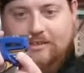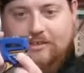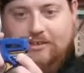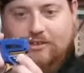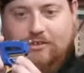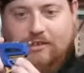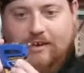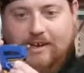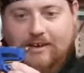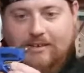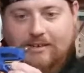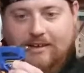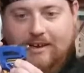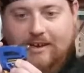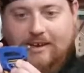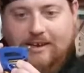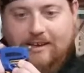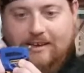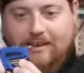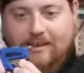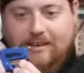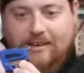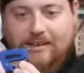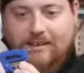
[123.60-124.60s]
tray right
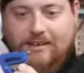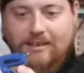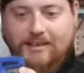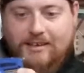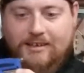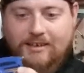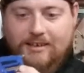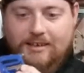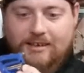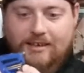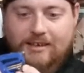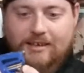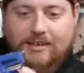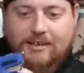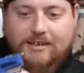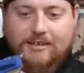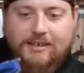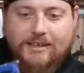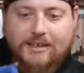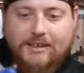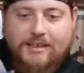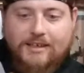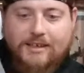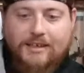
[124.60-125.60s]
here.
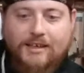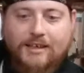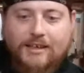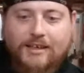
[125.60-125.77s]
See?